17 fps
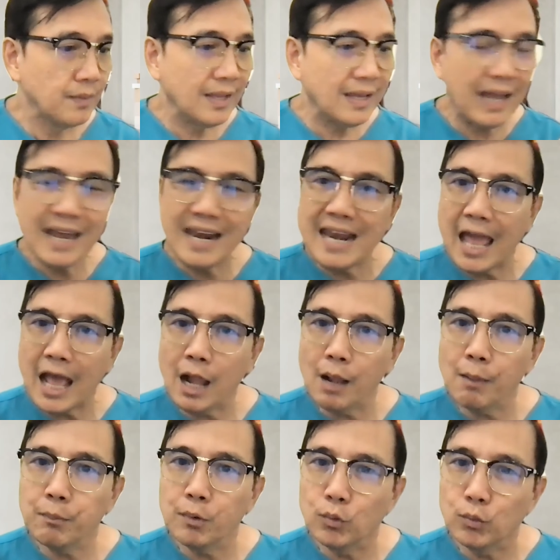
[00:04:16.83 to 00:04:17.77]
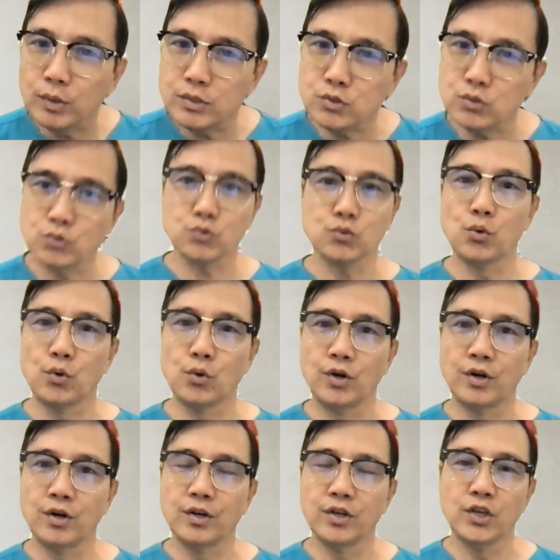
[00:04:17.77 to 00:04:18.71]
can help
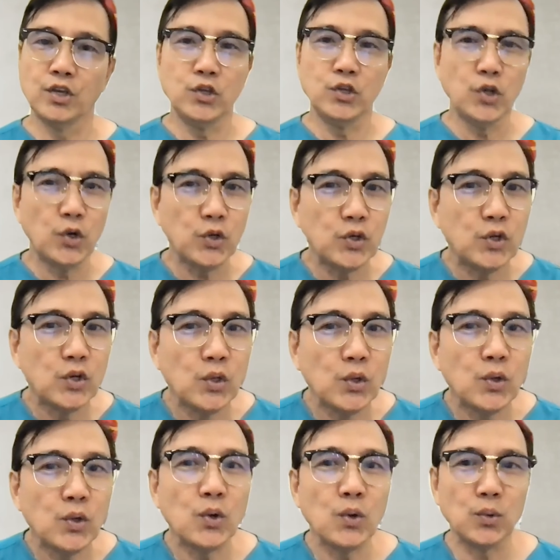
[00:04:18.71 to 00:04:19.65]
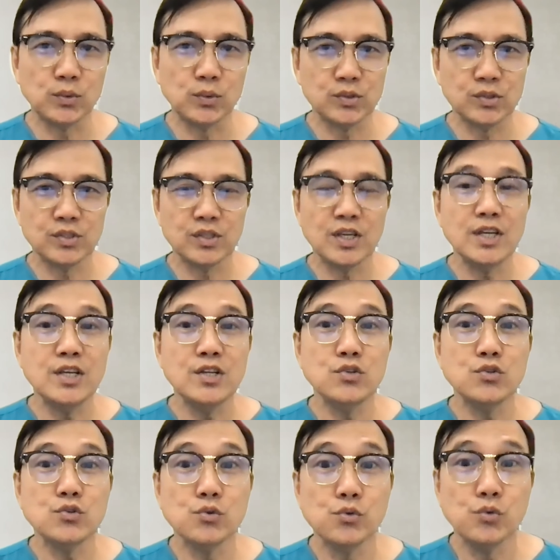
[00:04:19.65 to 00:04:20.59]
restore your glucose
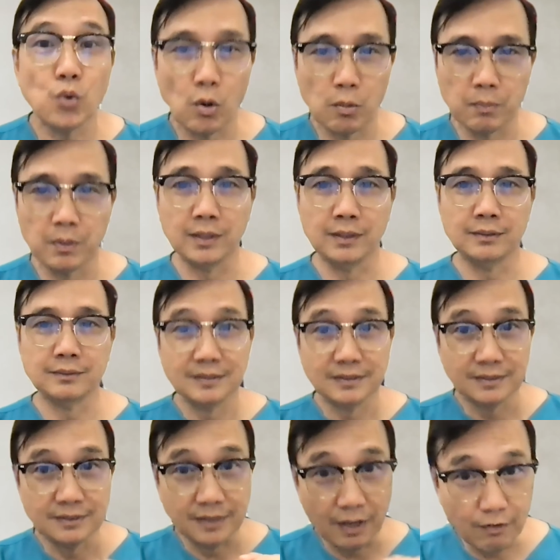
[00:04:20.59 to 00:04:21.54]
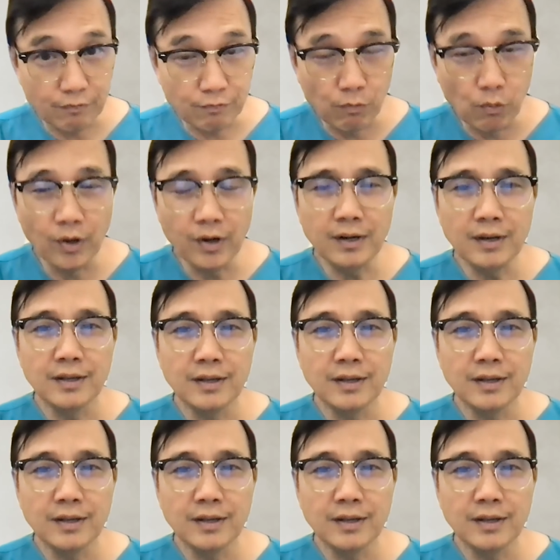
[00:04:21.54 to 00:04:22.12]
into normal. Therefore,